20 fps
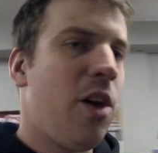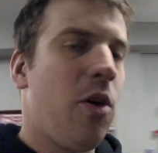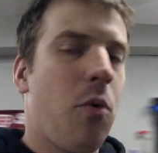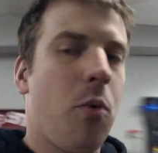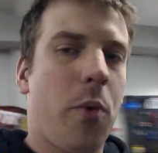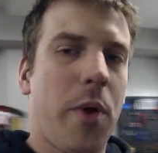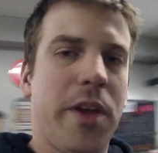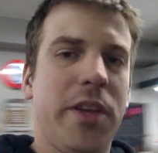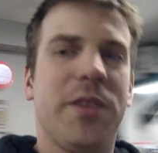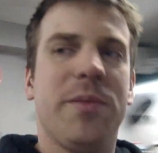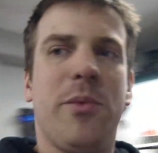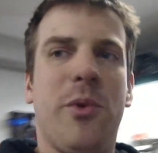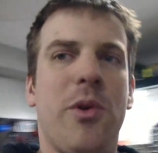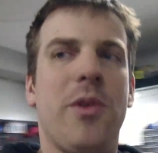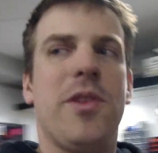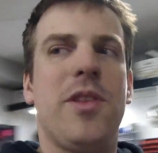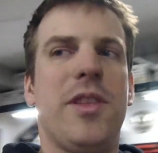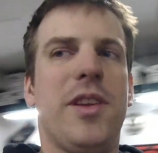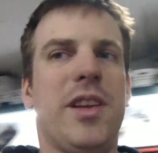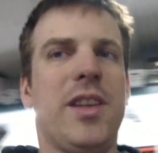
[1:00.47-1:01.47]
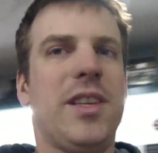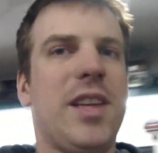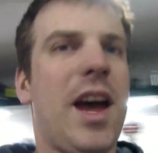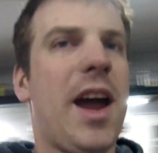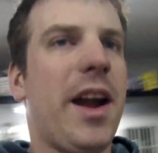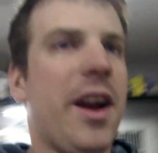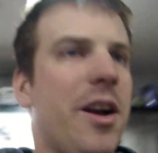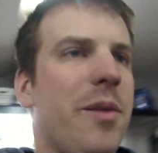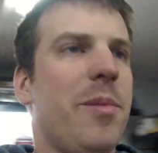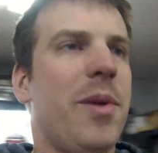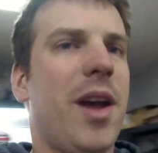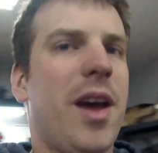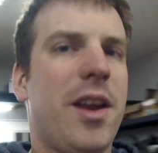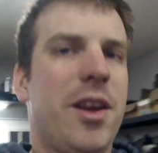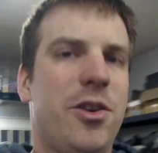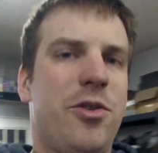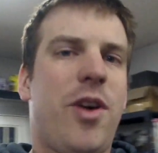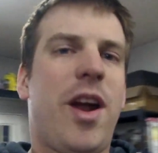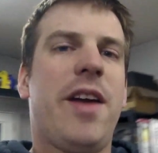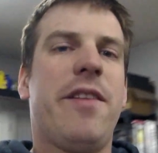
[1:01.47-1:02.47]
weighs more than the entire
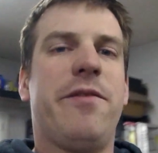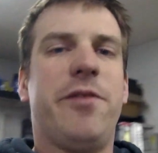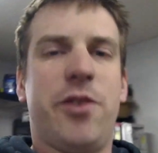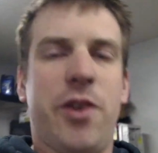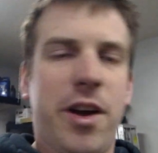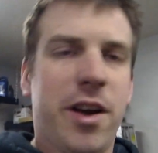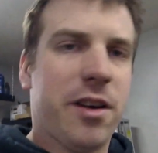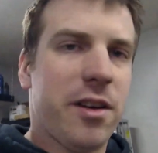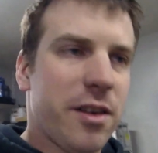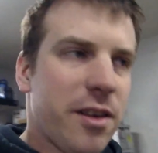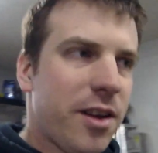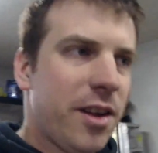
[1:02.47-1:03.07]
Miata drivetrain.